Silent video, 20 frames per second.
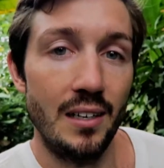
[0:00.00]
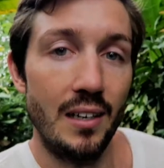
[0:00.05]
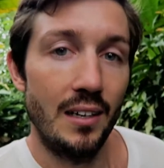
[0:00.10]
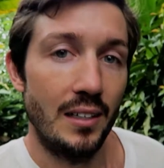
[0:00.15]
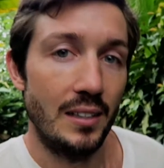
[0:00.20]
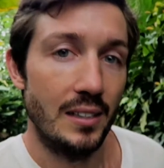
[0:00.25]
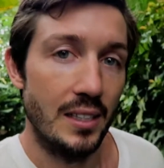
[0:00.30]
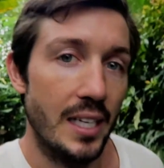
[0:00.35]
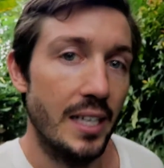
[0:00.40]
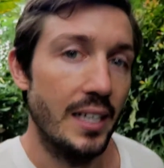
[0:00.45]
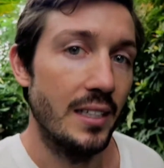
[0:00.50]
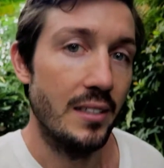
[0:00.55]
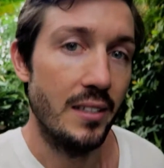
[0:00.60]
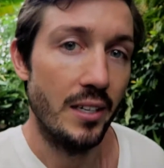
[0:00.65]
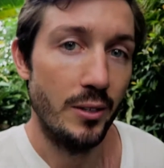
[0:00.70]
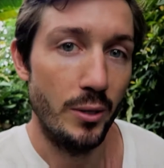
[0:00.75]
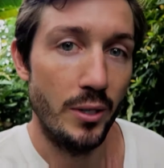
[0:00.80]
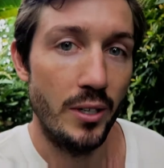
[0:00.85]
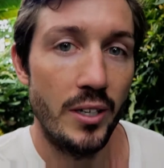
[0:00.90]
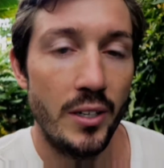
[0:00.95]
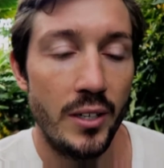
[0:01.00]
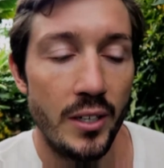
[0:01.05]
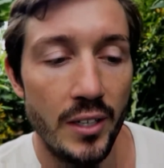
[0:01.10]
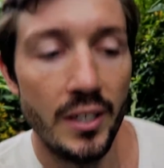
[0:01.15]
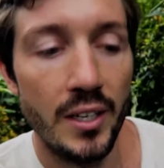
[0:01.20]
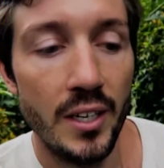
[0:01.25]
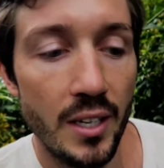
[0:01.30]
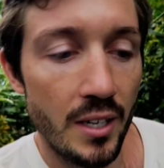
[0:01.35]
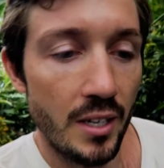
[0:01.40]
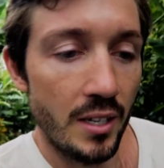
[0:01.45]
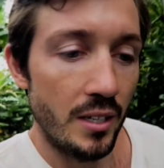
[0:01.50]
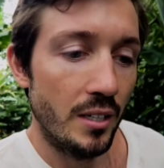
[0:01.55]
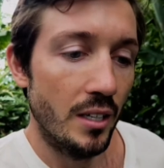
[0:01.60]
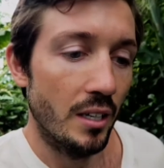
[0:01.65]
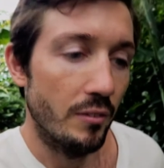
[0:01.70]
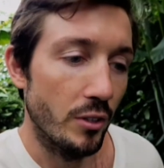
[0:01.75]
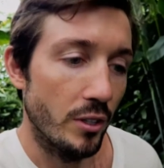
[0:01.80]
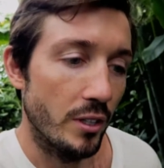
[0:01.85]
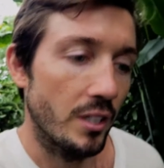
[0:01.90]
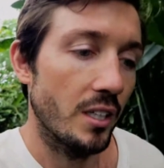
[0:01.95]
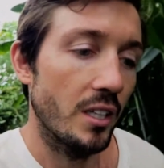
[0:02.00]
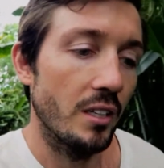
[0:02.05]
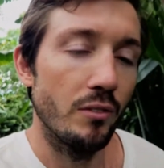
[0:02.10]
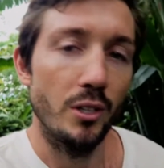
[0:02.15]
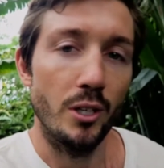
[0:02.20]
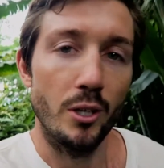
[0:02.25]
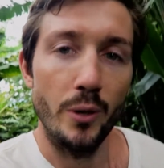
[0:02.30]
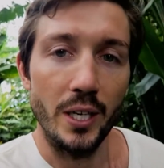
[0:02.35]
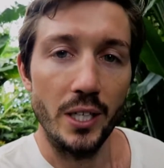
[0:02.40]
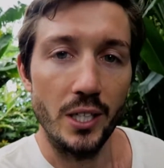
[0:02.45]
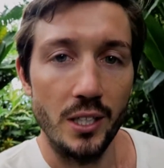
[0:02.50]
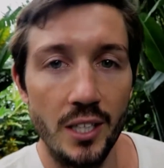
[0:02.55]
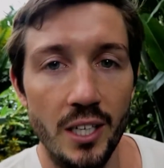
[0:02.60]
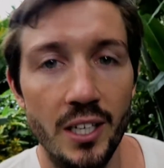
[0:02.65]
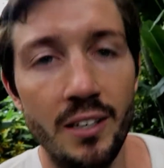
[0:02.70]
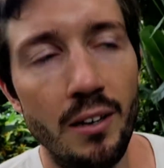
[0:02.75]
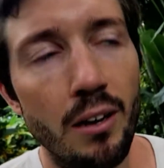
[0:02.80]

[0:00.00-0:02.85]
our last day, so give you a quick